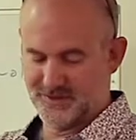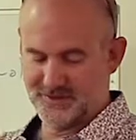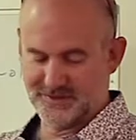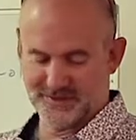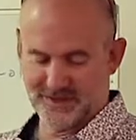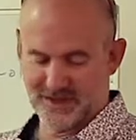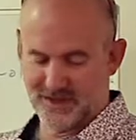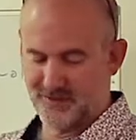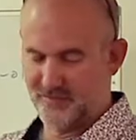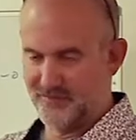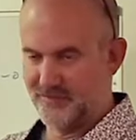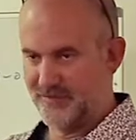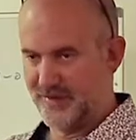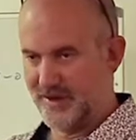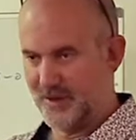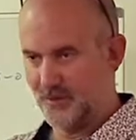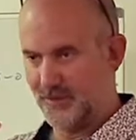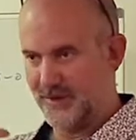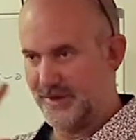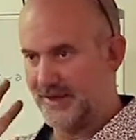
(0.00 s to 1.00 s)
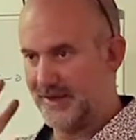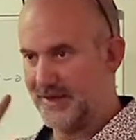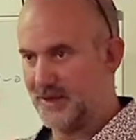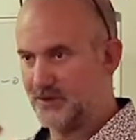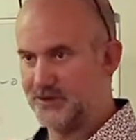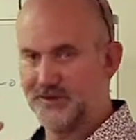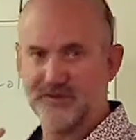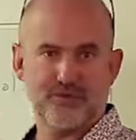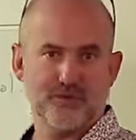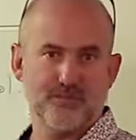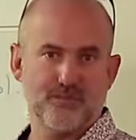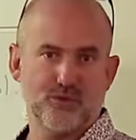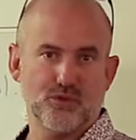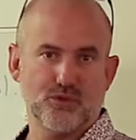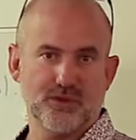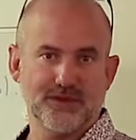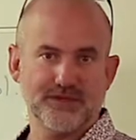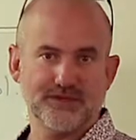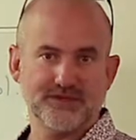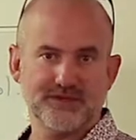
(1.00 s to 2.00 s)
on the skull and found when he held different
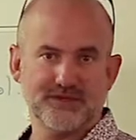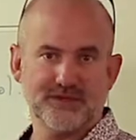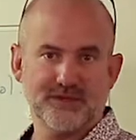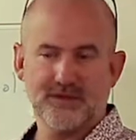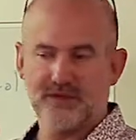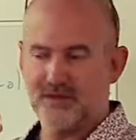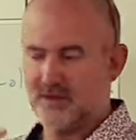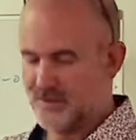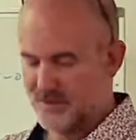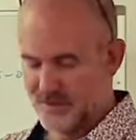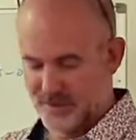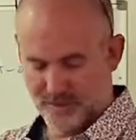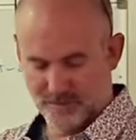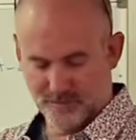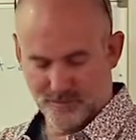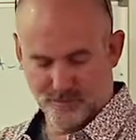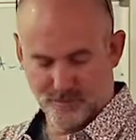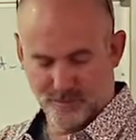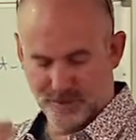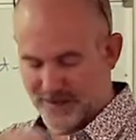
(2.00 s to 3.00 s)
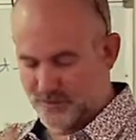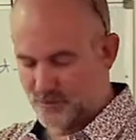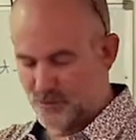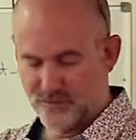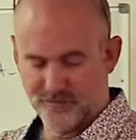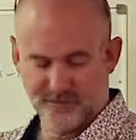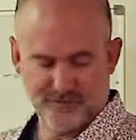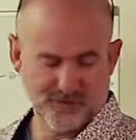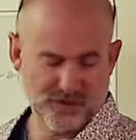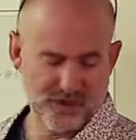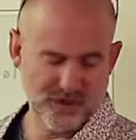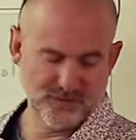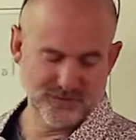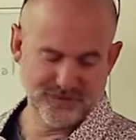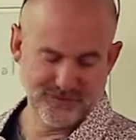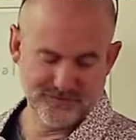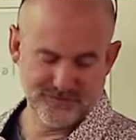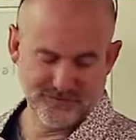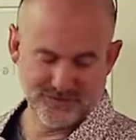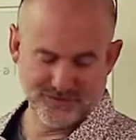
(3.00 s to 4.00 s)
points, the blood would flow
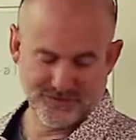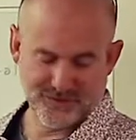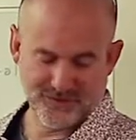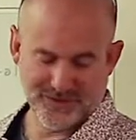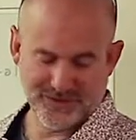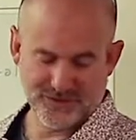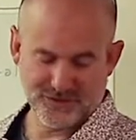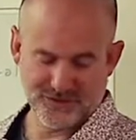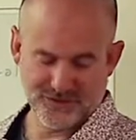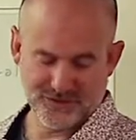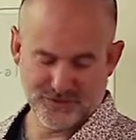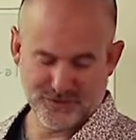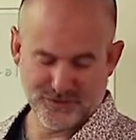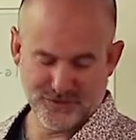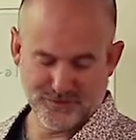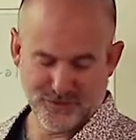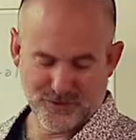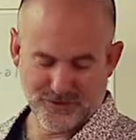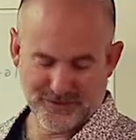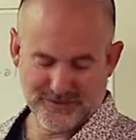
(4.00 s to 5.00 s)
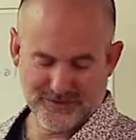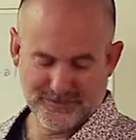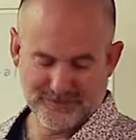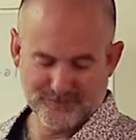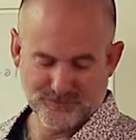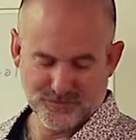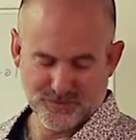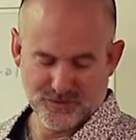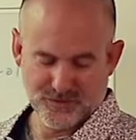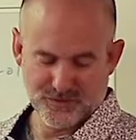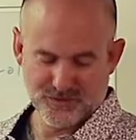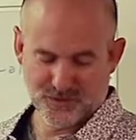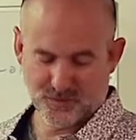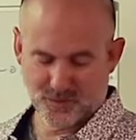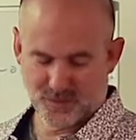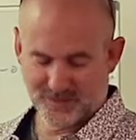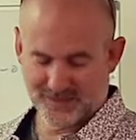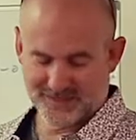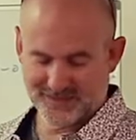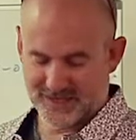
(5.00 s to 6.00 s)
in different directions through the body. So
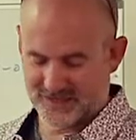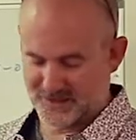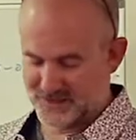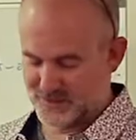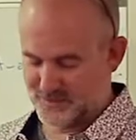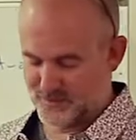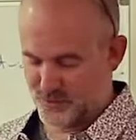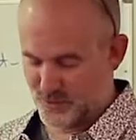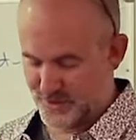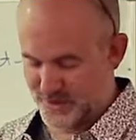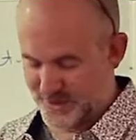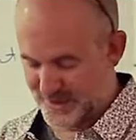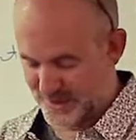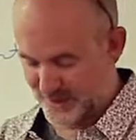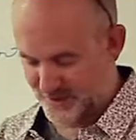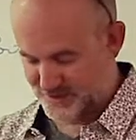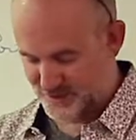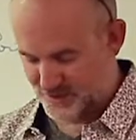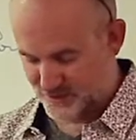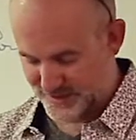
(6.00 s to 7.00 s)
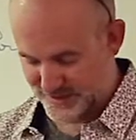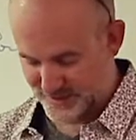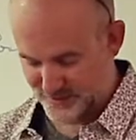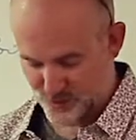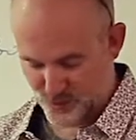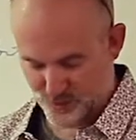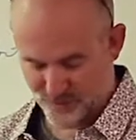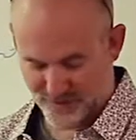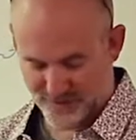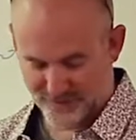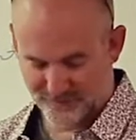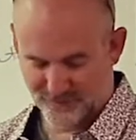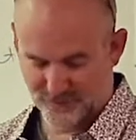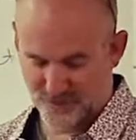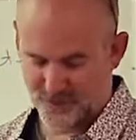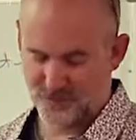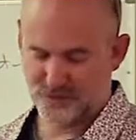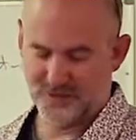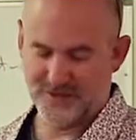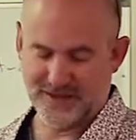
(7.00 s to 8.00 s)
when we touch this point now, it's creating more blood
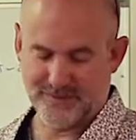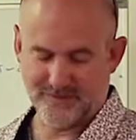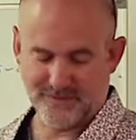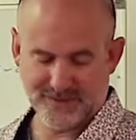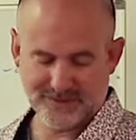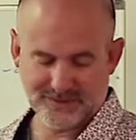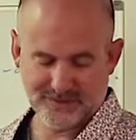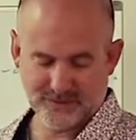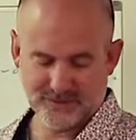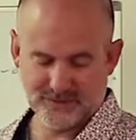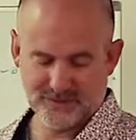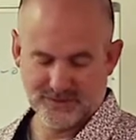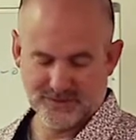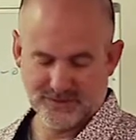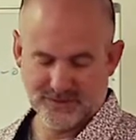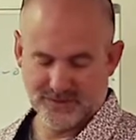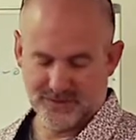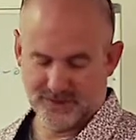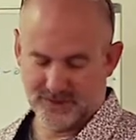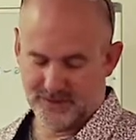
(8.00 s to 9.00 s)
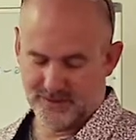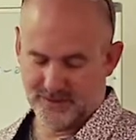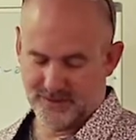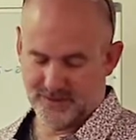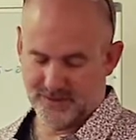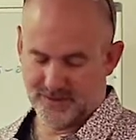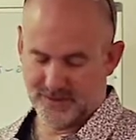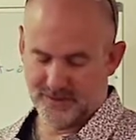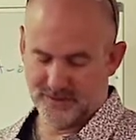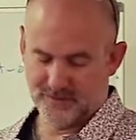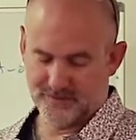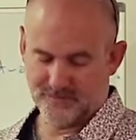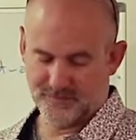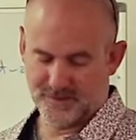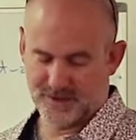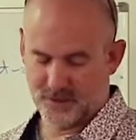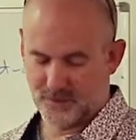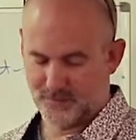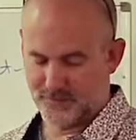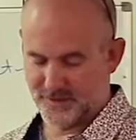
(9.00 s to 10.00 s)
flow through that muscle and, and
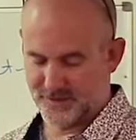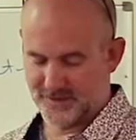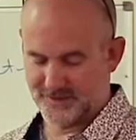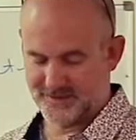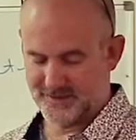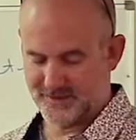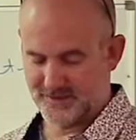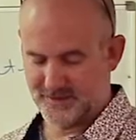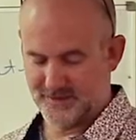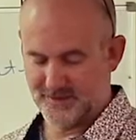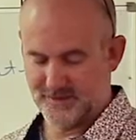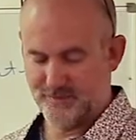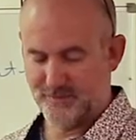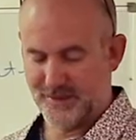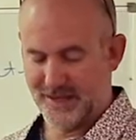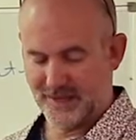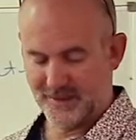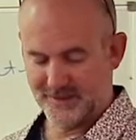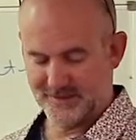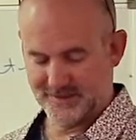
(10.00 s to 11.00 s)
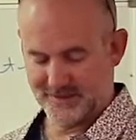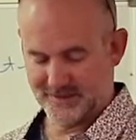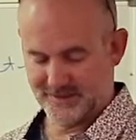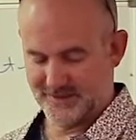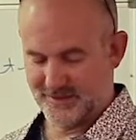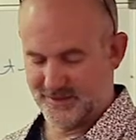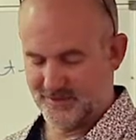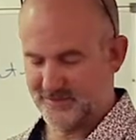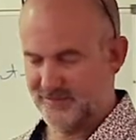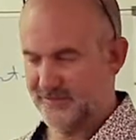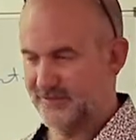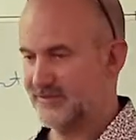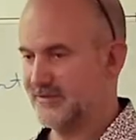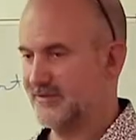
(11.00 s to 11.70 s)
helping it to balance itself.